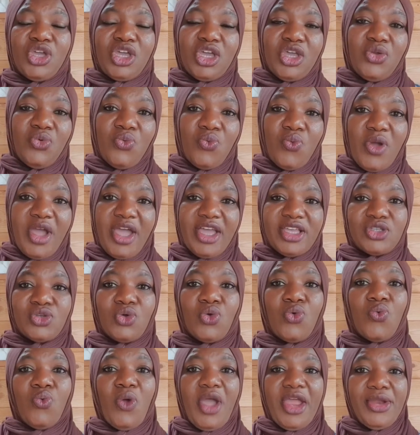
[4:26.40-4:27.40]
you can
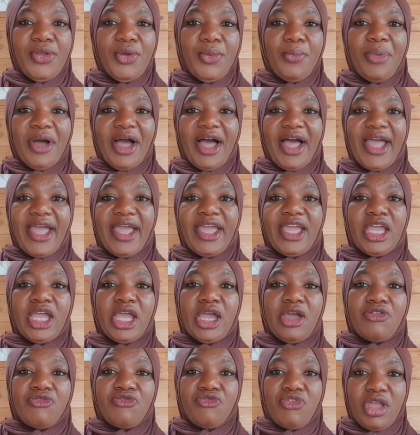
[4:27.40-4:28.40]
wear, so when you
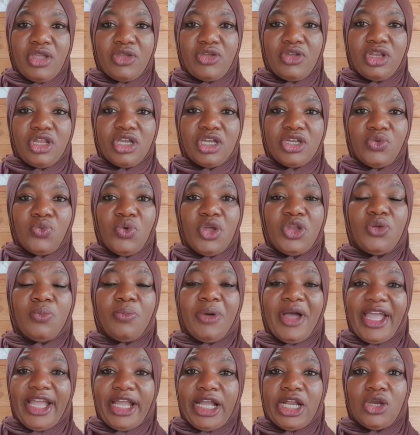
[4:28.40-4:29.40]
buy regular,
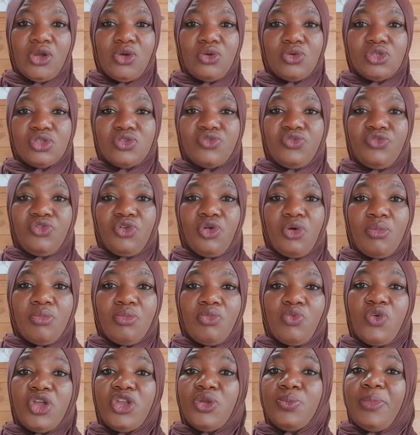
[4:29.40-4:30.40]
when you buy clothes
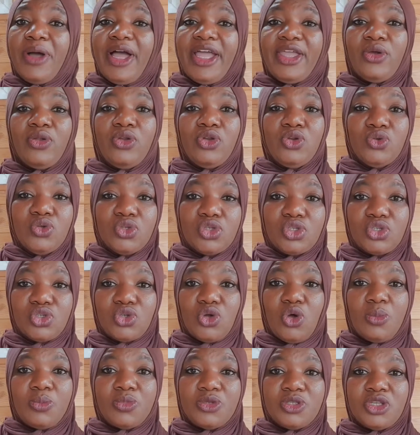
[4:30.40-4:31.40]
from, when you buy your
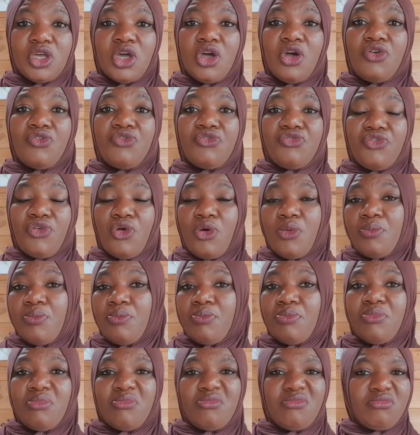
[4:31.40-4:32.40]
loose tops
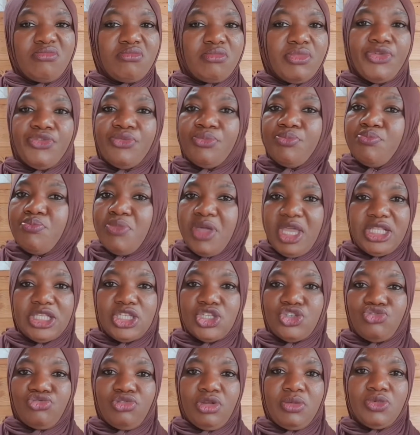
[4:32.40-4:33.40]
from
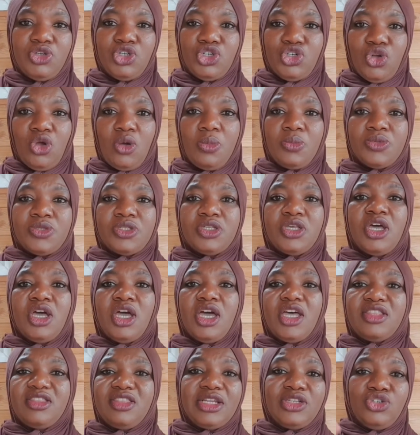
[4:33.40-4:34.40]
mainstream
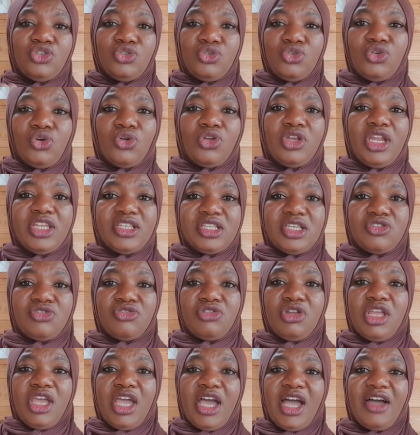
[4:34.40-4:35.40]
shops that do not
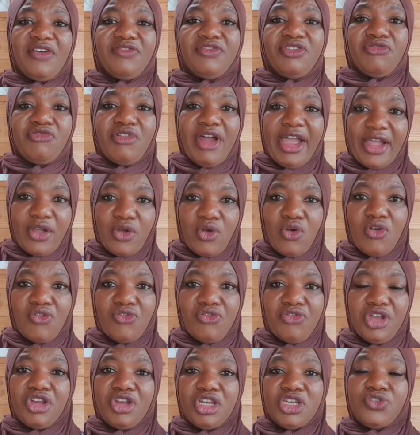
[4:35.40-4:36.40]
necessarily have the right
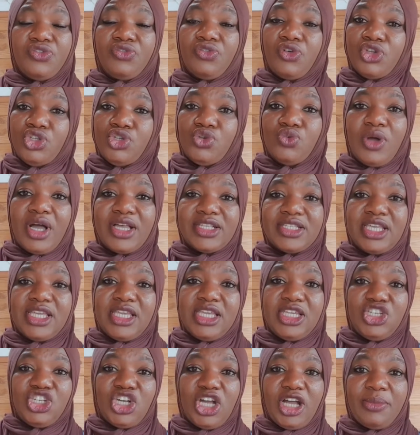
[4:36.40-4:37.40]
coverage for you
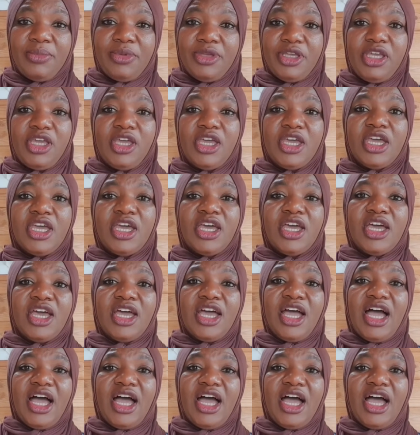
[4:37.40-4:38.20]
as a hijabi